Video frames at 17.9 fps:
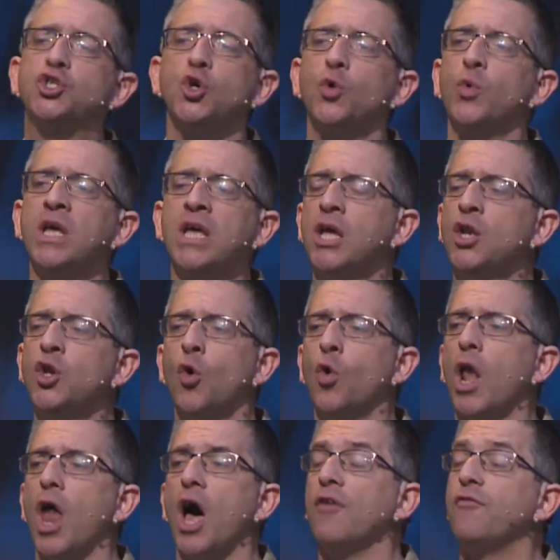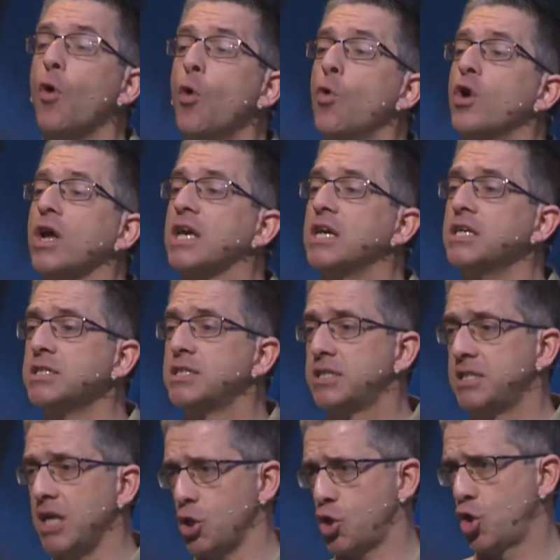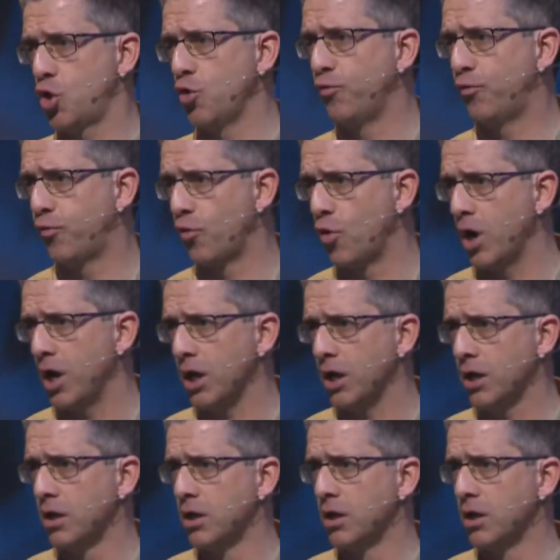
doing in your life or it can set you free.